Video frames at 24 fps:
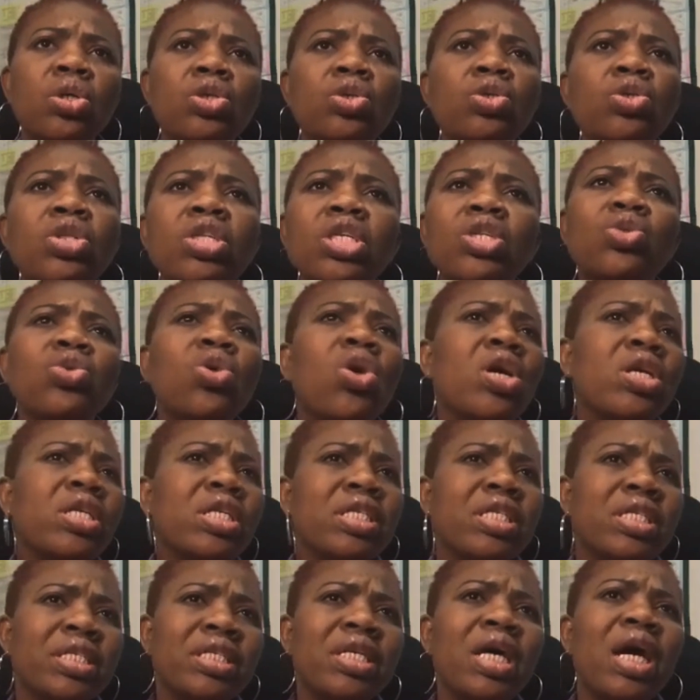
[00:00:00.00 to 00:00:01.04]
You need to
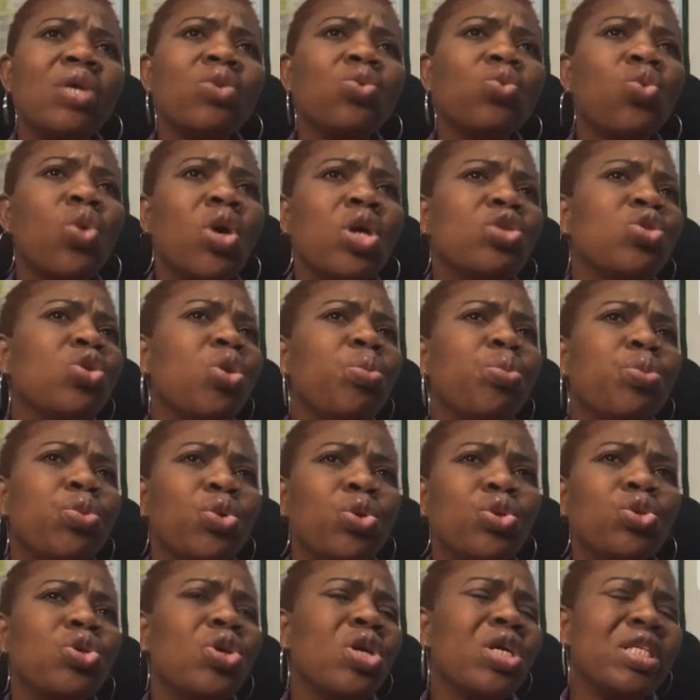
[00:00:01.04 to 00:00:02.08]
understand what your
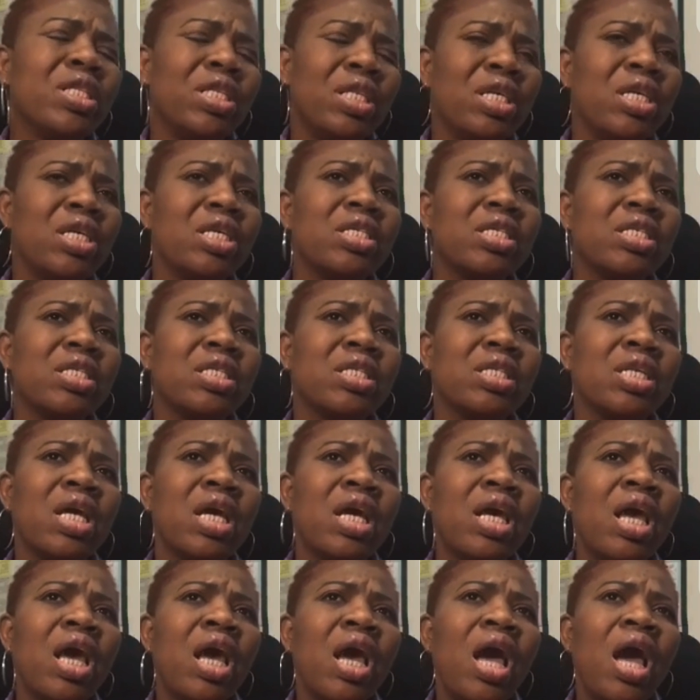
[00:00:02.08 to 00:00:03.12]
product is
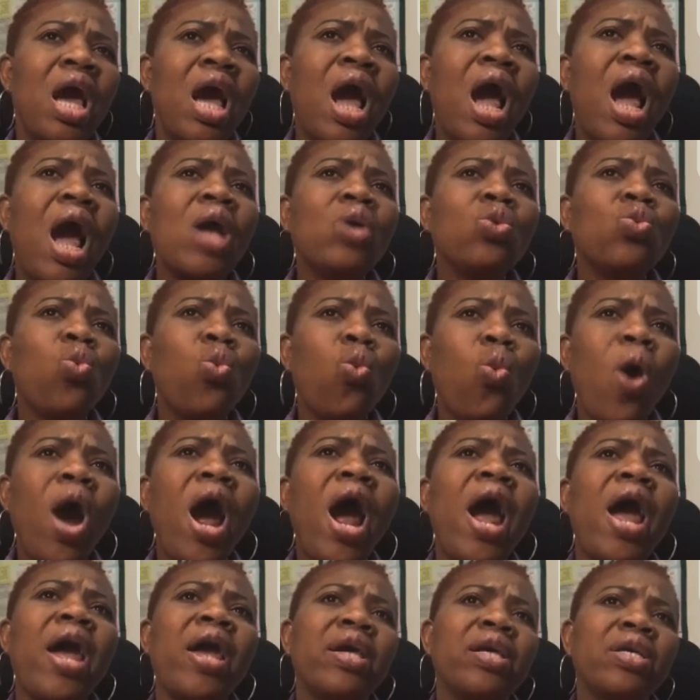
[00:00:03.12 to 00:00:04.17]
and
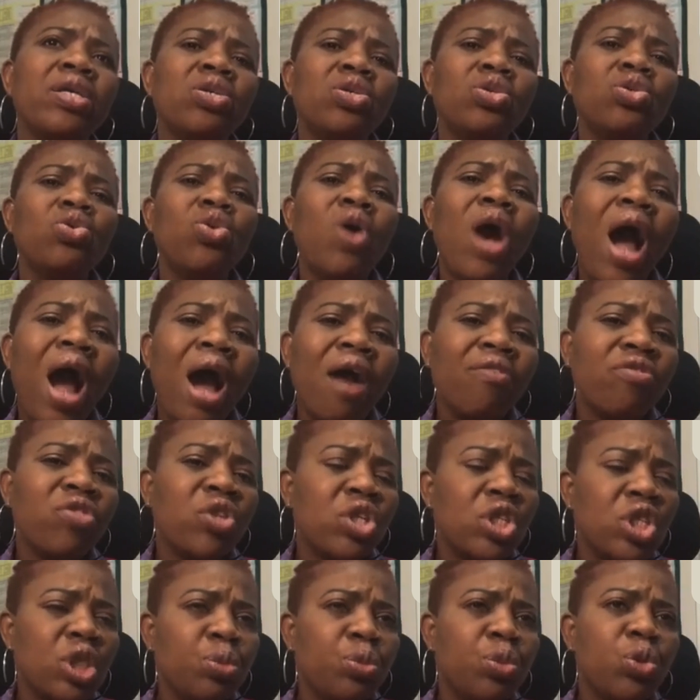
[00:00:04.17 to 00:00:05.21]
why you have
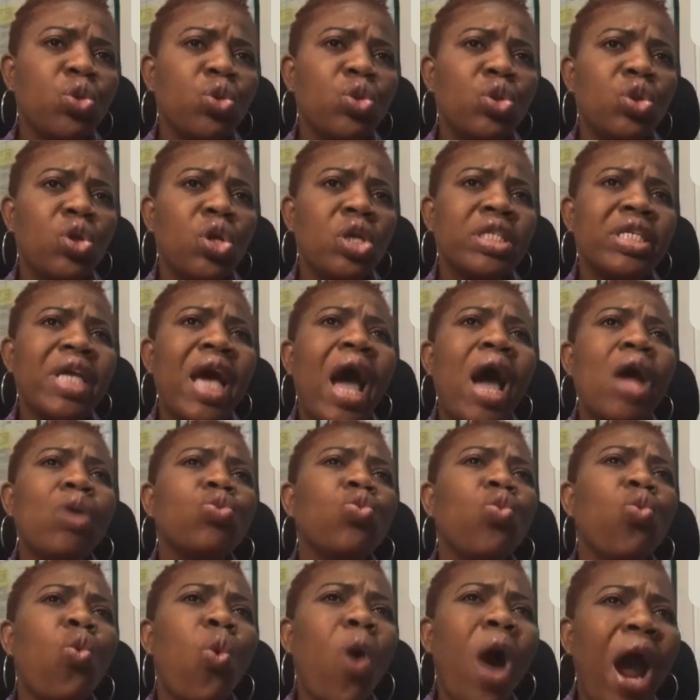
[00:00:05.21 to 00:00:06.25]
this product
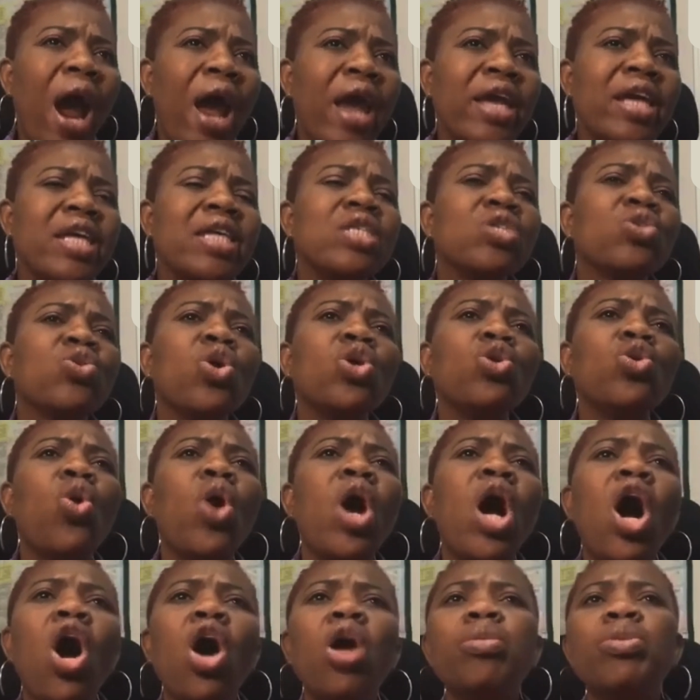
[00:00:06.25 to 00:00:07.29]
and why it's going
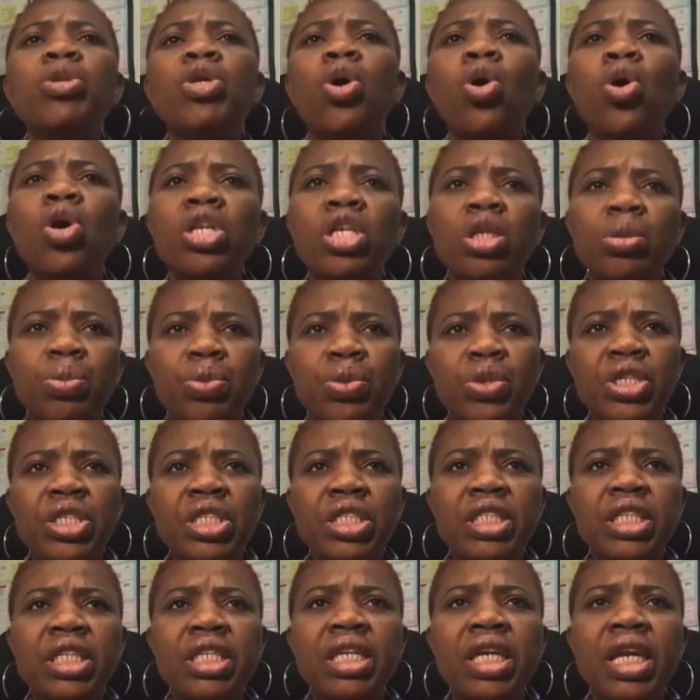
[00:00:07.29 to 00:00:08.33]
to help the other
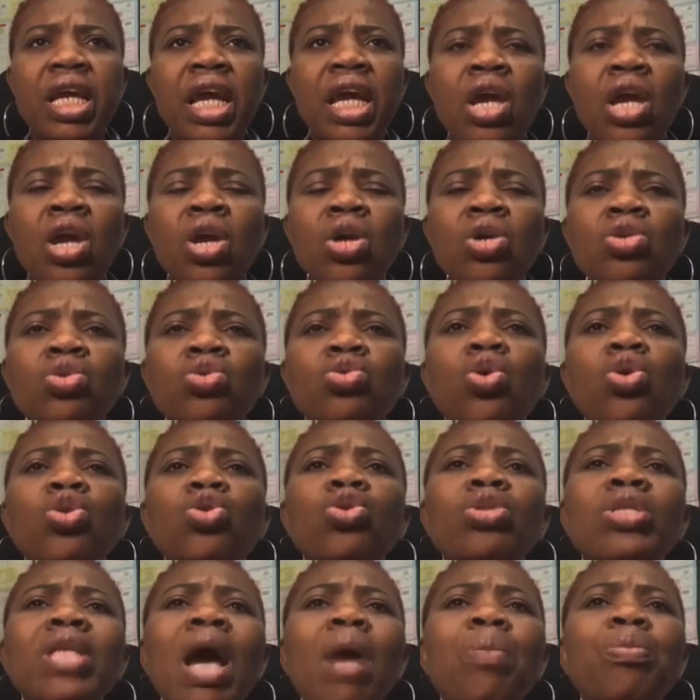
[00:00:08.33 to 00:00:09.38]
person. So
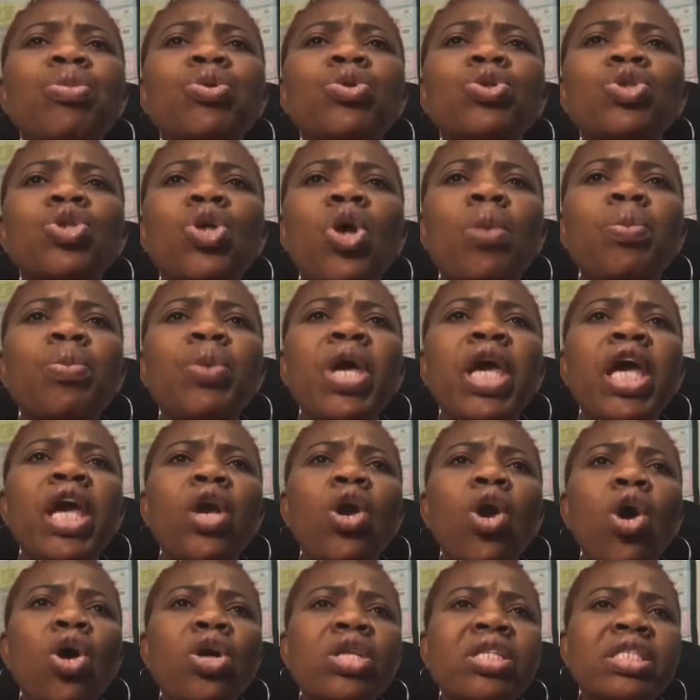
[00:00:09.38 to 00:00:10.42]
you now put up a
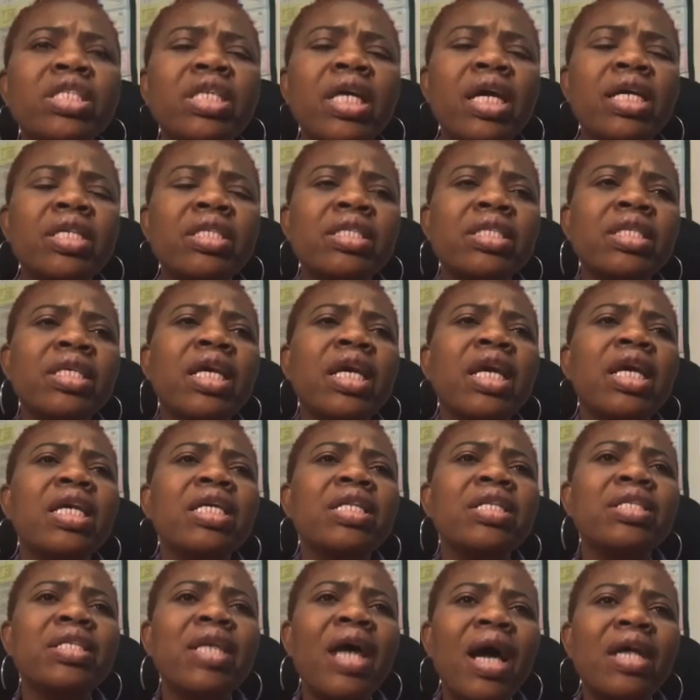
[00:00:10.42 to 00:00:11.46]
content
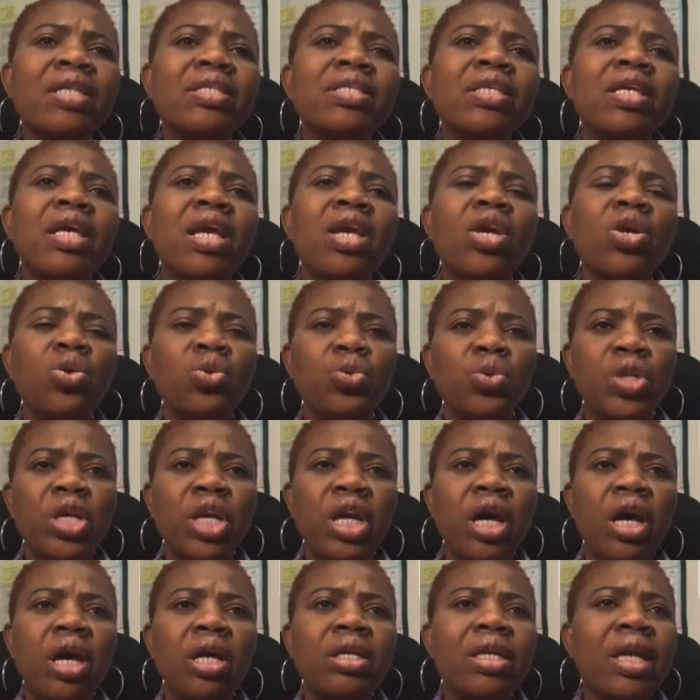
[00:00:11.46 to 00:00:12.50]
in that
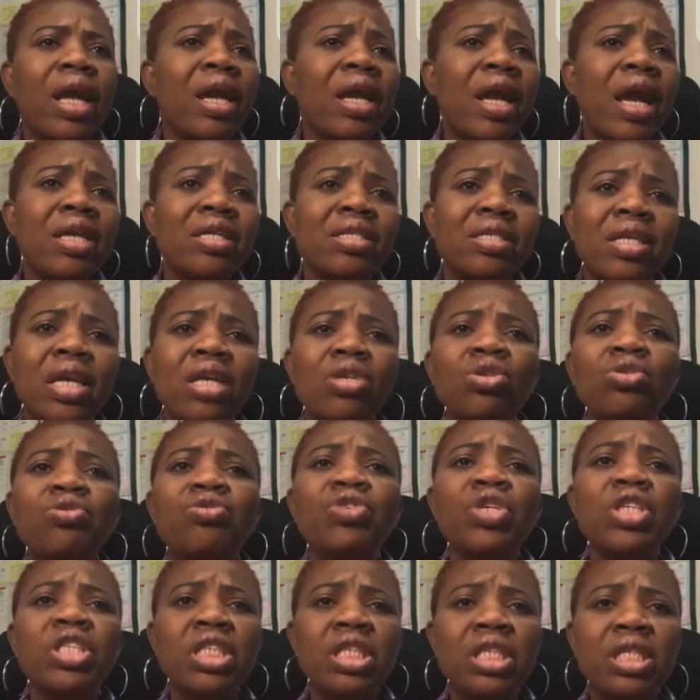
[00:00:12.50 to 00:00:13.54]
area. Like I said,
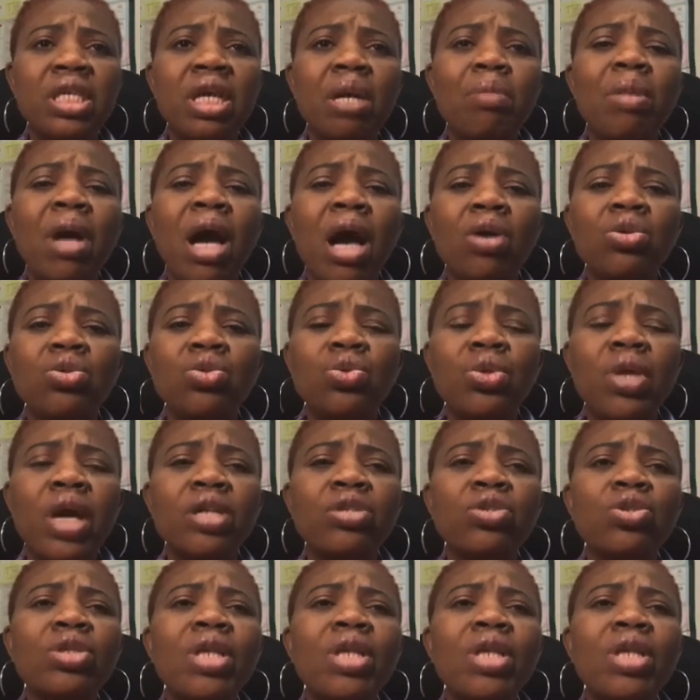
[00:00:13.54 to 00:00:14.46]
you've written them out, right?